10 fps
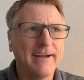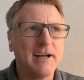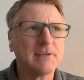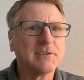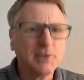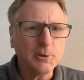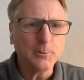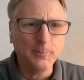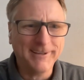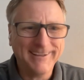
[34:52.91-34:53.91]

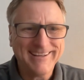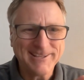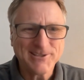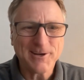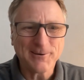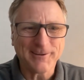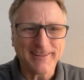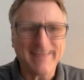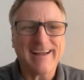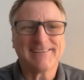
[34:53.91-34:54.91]
assume in general
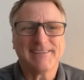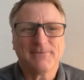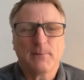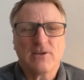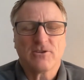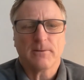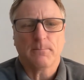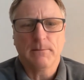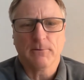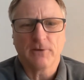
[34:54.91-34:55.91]
that that's information that
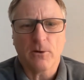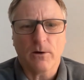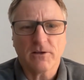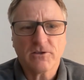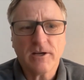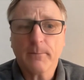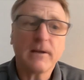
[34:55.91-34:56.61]
people don't want to share.